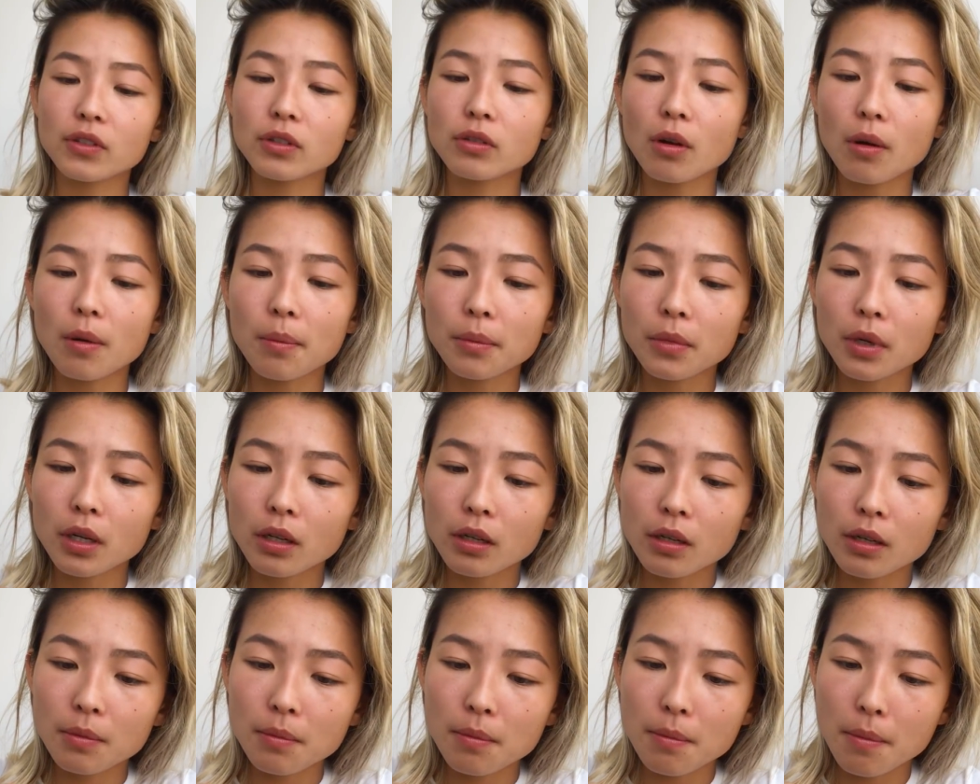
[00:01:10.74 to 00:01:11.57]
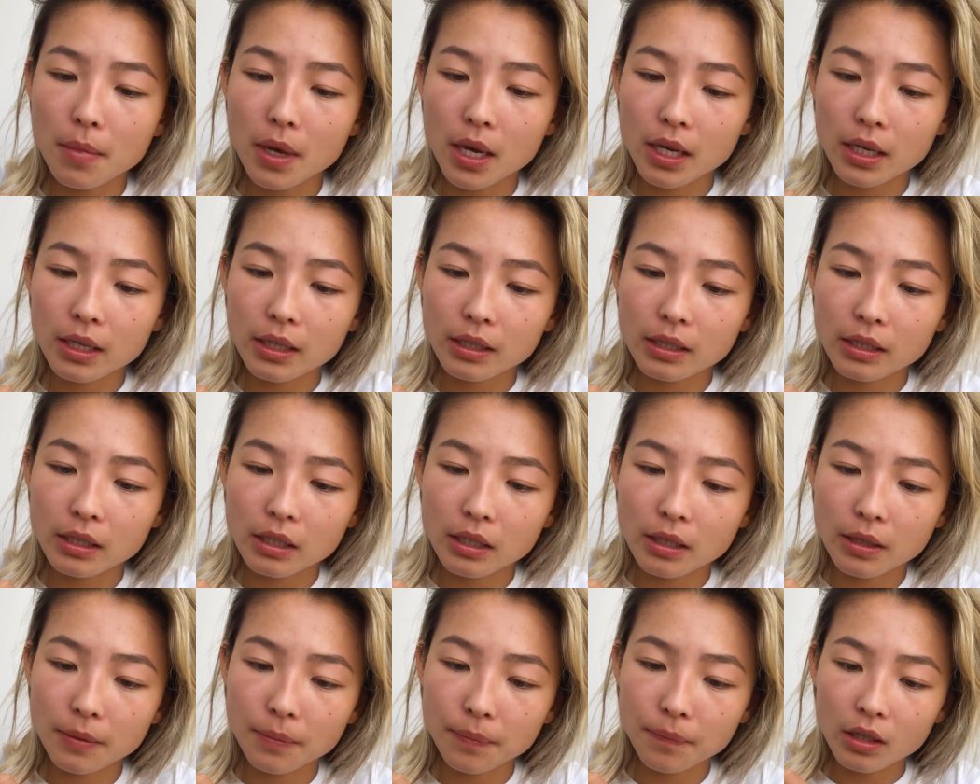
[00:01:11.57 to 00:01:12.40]
So I'm gonna
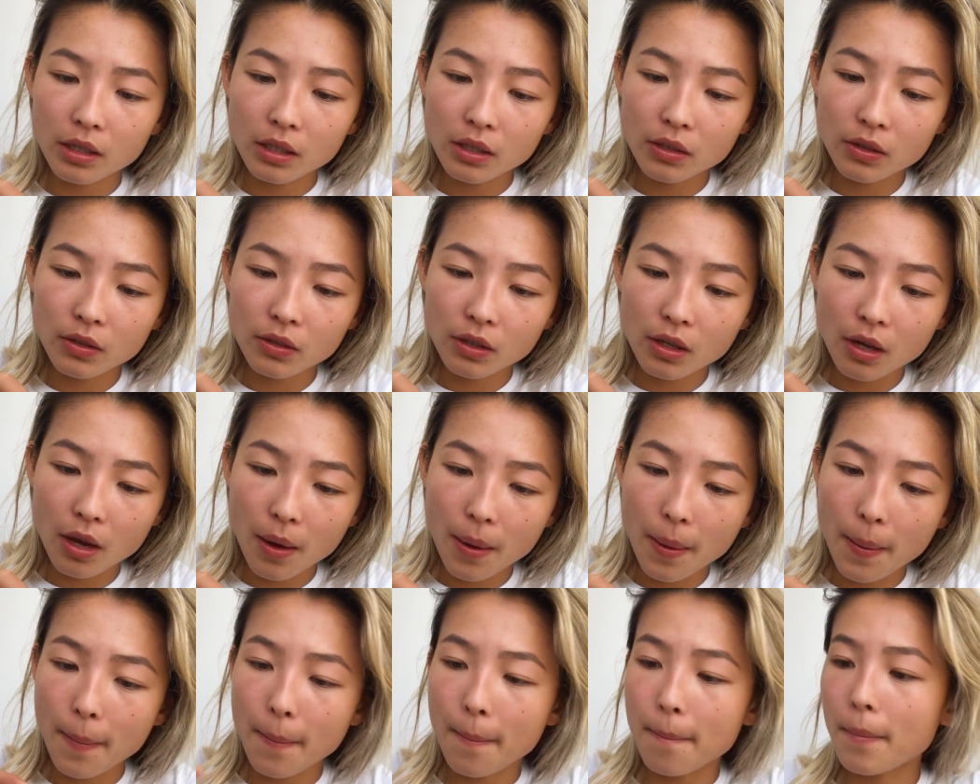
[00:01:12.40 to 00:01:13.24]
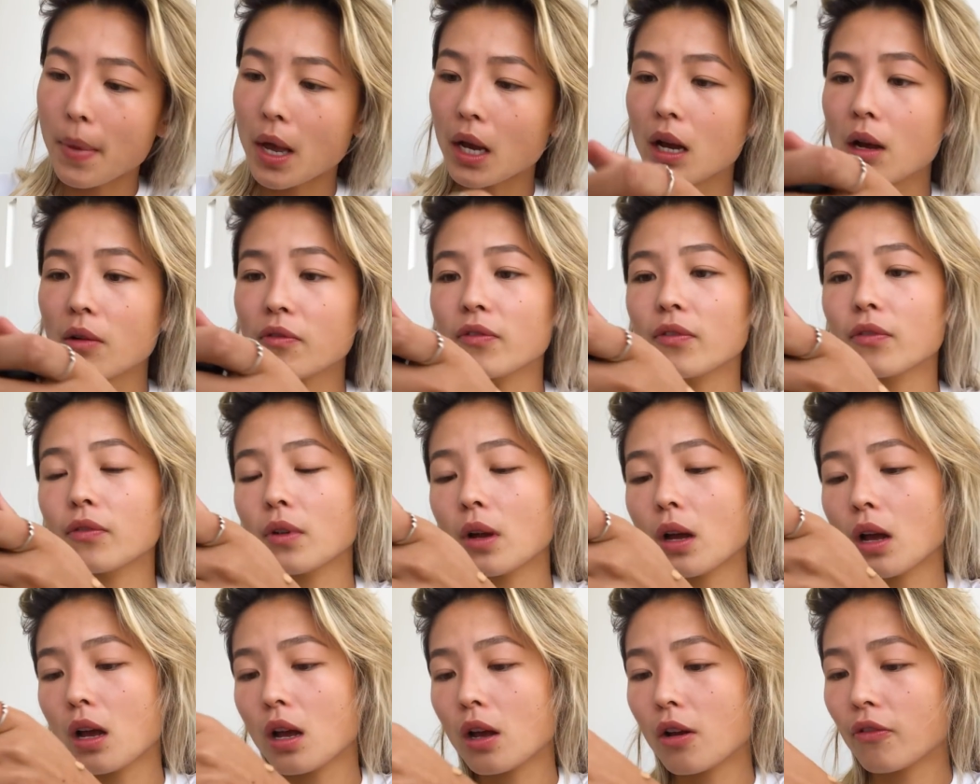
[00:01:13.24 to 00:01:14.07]
mix this Makeup
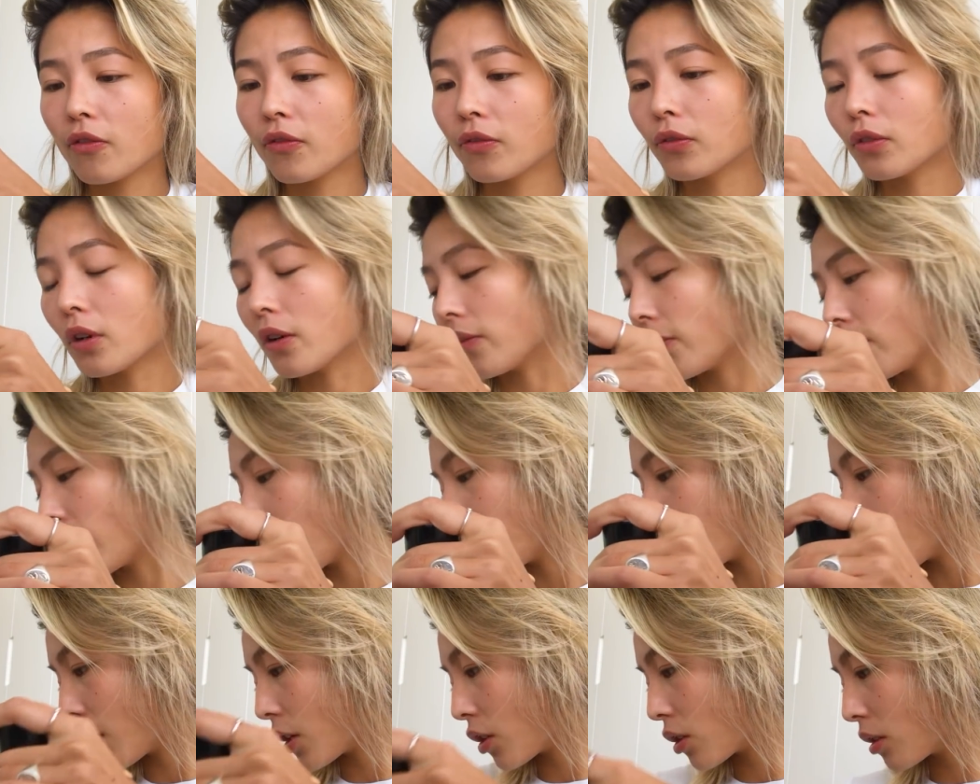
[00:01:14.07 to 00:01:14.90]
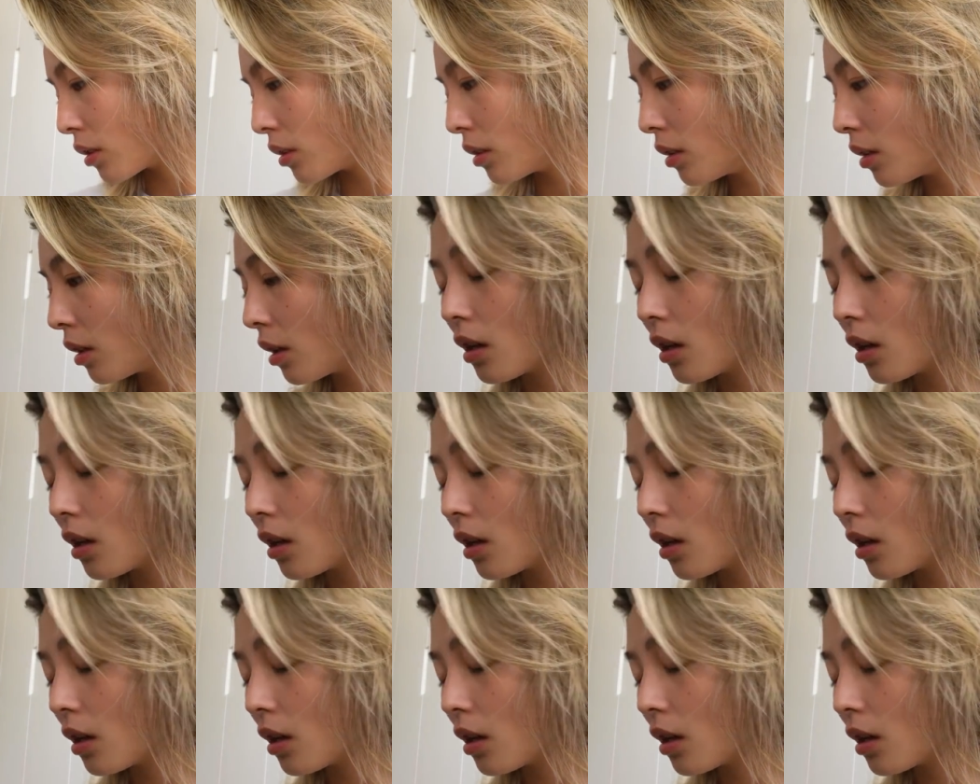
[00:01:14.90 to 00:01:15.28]
Forever foundation,